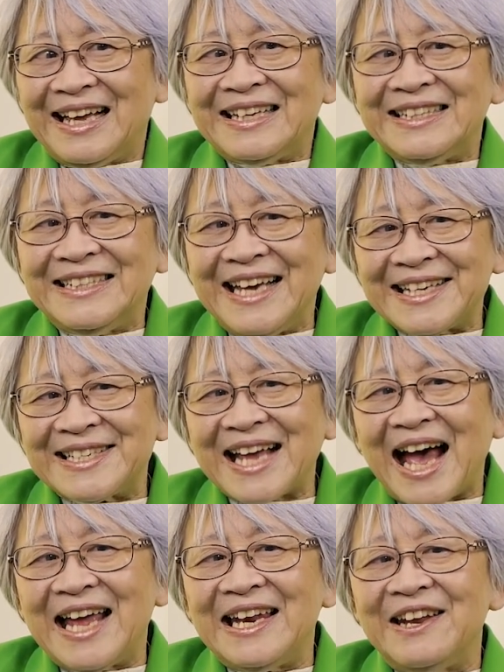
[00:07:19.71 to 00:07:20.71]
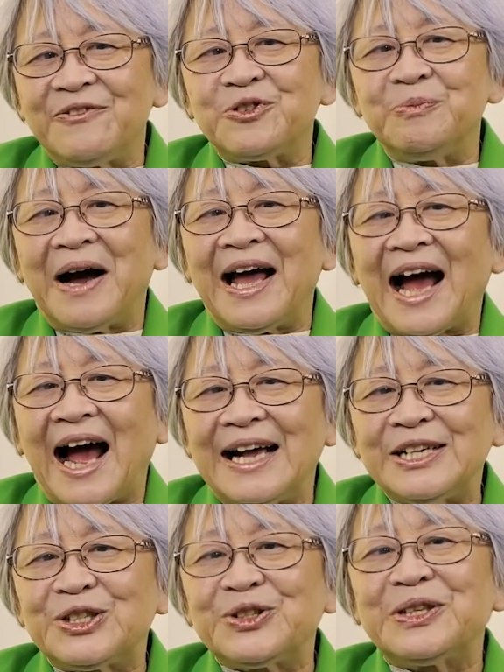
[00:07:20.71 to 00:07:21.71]
Yes, I lift my
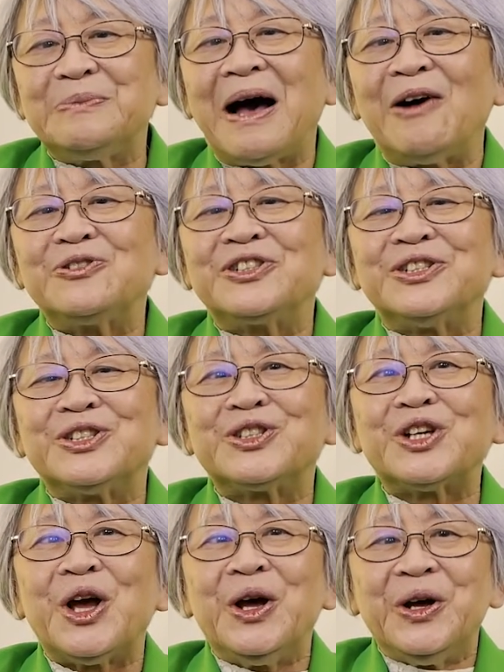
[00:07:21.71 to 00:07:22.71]
eyes to the mountains,